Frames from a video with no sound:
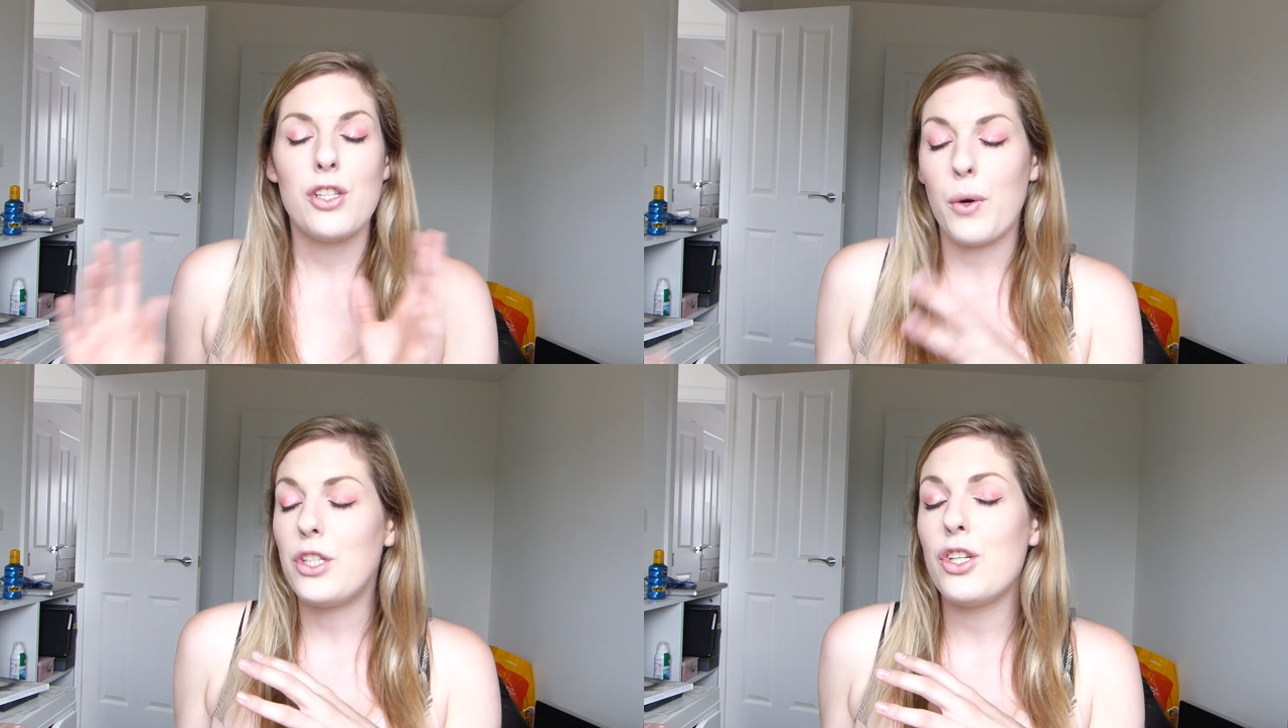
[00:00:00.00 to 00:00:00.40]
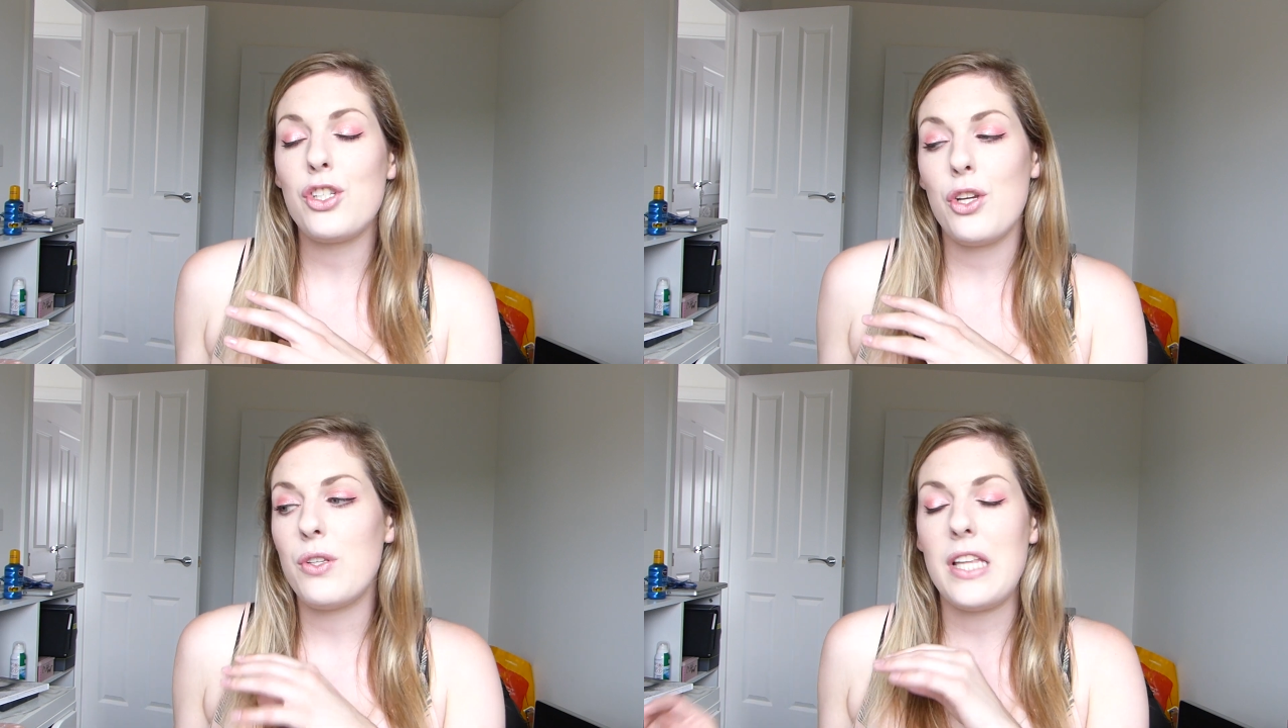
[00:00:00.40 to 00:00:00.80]
So I
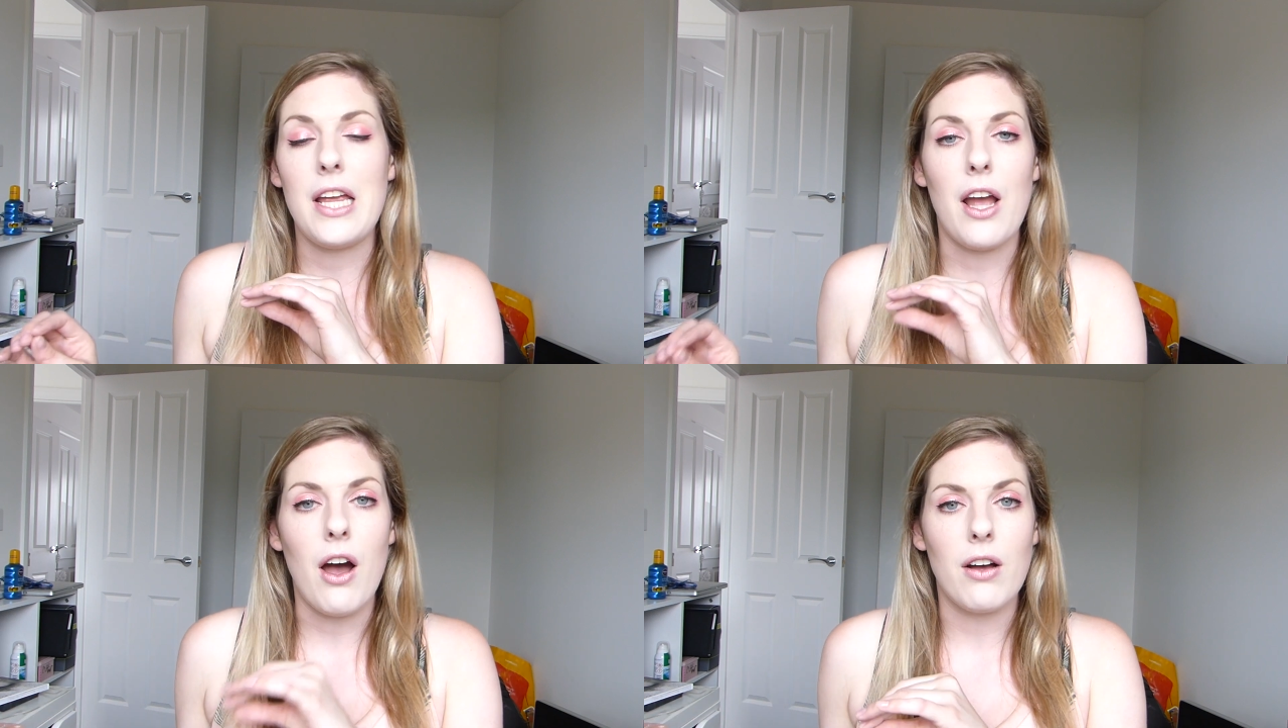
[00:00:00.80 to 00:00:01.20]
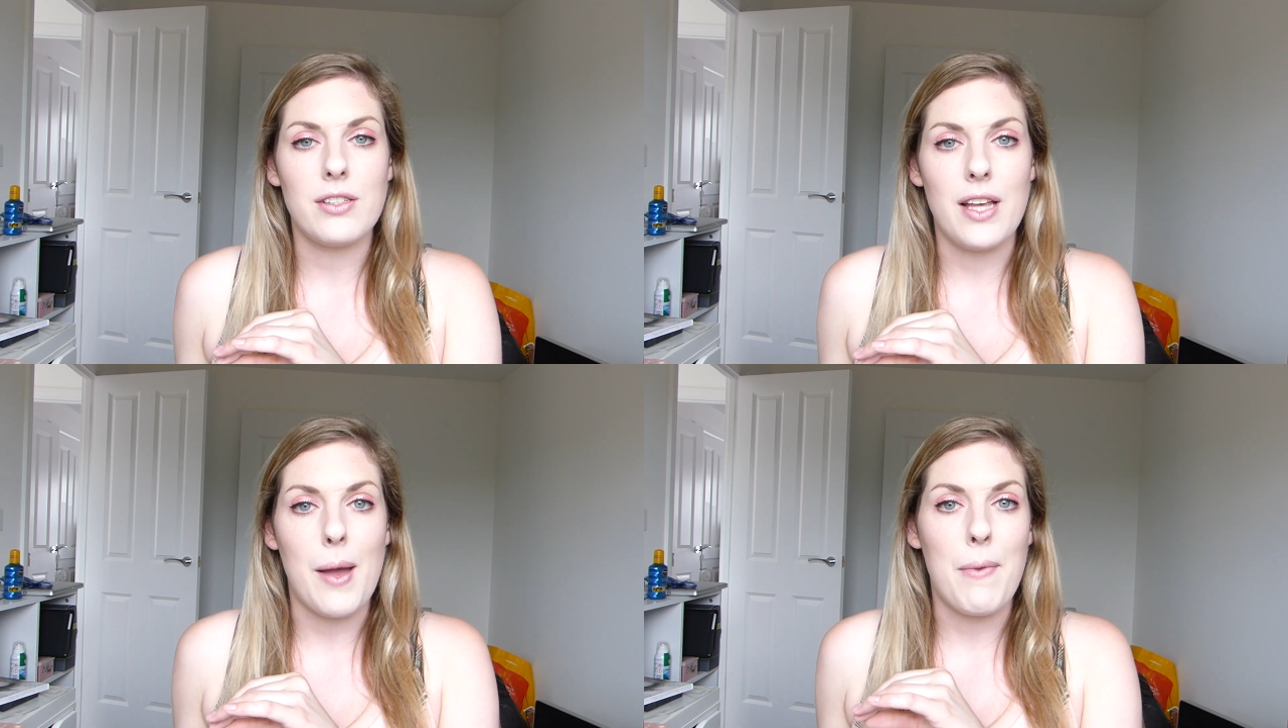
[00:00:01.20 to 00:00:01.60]
just used the
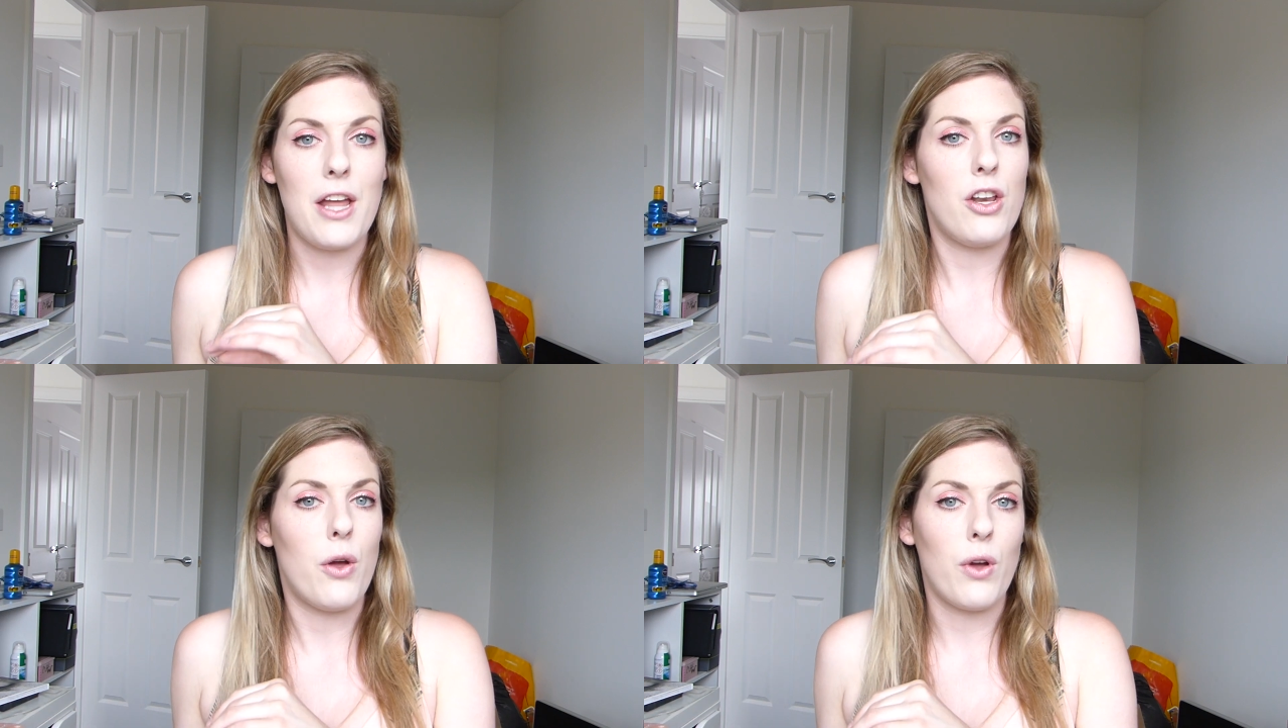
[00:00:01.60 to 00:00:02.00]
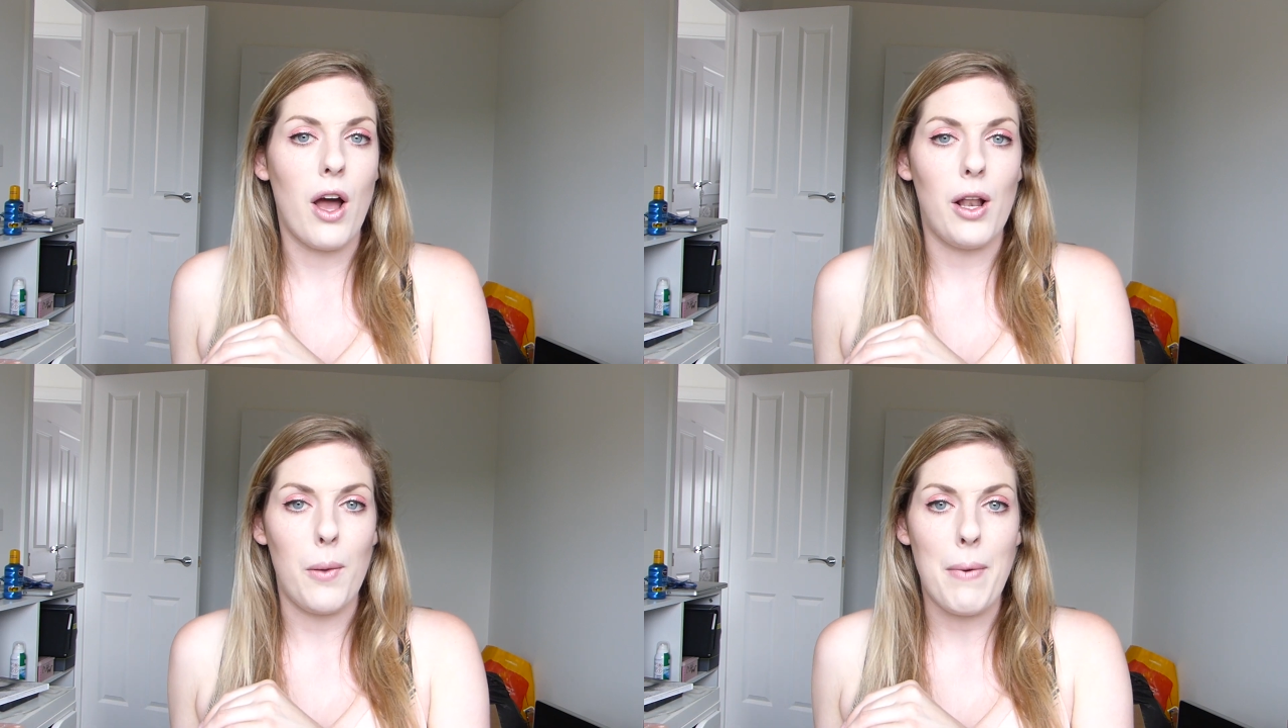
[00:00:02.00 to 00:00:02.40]
RCMA No
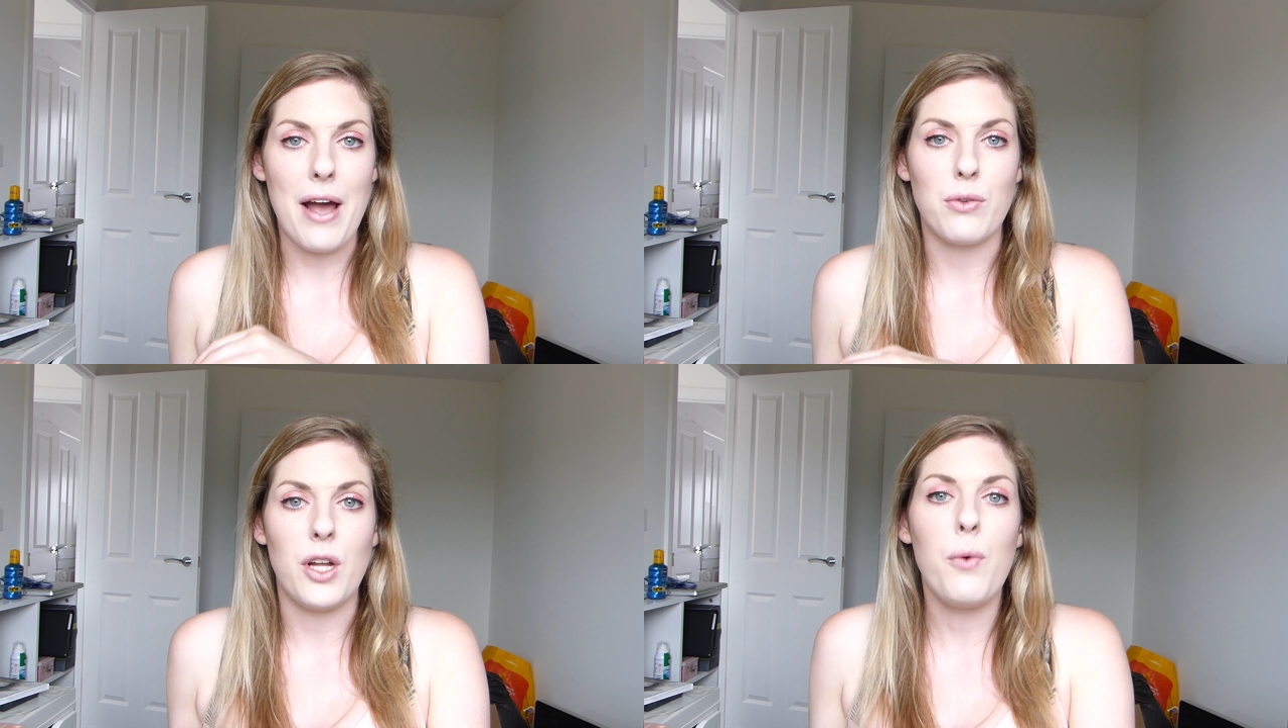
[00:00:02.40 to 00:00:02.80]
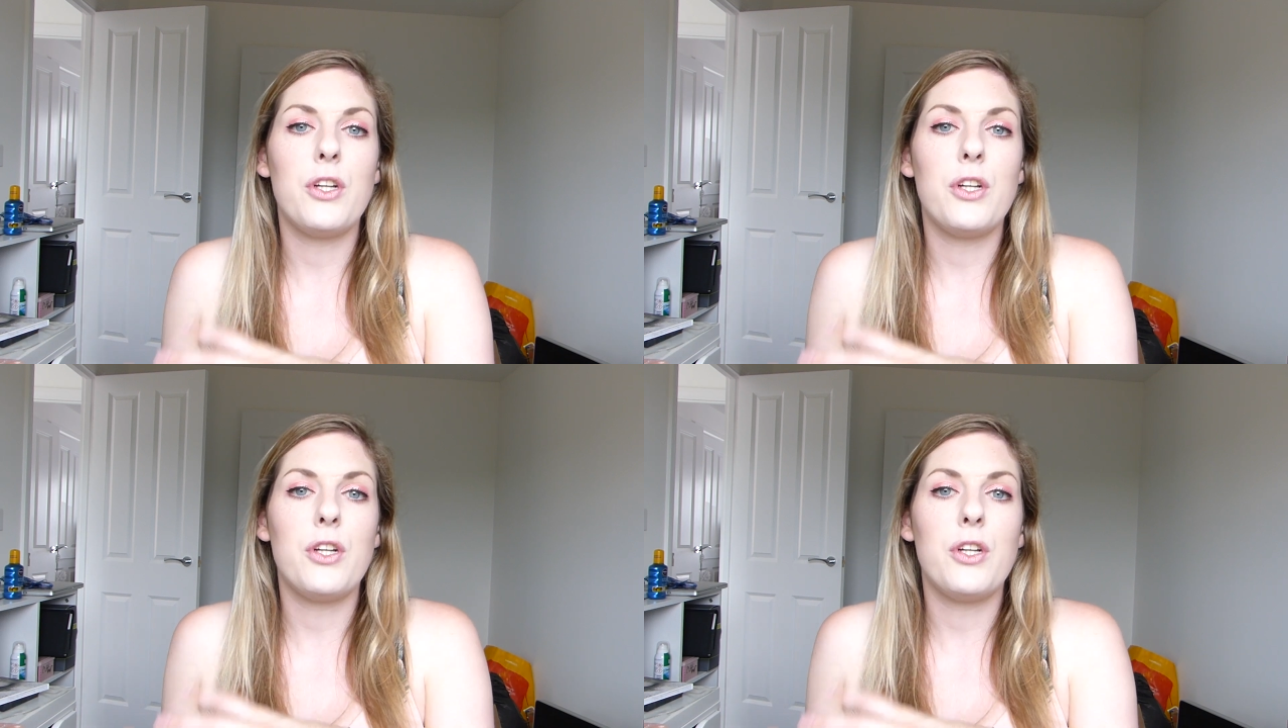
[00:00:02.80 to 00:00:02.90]
Colour Powder,